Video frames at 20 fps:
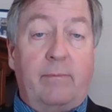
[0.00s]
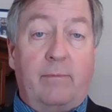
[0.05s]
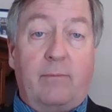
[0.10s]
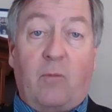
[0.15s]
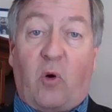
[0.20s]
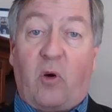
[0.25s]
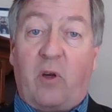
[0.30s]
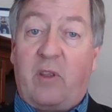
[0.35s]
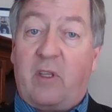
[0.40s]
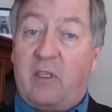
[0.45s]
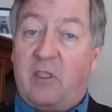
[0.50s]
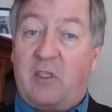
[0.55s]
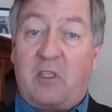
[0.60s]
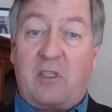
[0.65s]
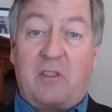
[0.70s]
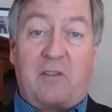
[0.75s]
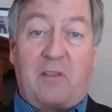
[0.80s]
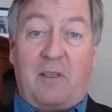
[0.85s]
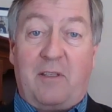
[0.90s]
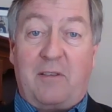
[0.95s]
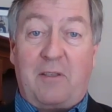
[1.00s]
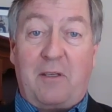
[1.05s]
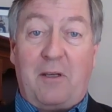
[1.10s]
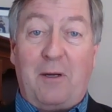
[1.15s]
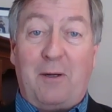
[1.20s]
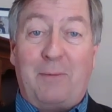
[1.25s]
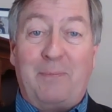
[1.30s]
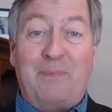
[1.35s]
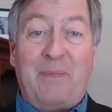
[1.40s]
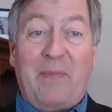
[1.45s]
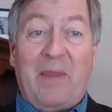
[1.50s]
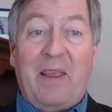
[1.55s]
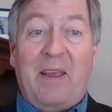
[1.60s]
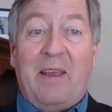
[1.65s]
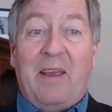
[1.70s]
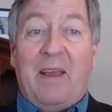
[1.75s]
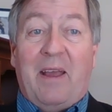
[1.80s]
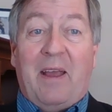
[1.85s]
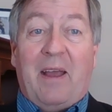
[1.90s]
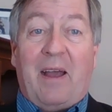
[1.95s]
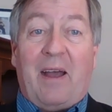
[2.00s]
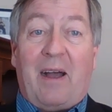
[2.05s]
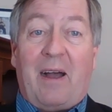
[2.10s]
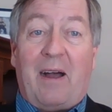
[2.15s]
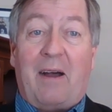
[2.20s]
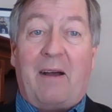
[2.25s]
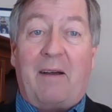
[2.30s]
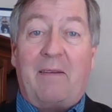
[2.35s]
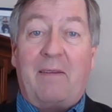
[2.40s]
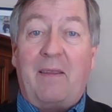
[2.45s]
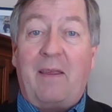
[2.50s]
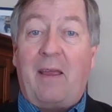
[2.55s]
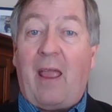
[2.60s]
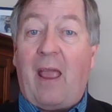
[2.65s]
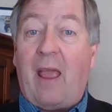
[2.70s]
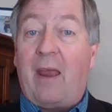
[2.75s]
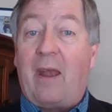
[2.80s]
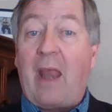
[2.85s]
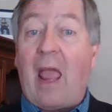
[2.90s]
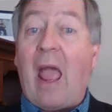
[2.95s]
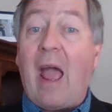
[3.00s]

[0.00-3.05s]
more than just this year. And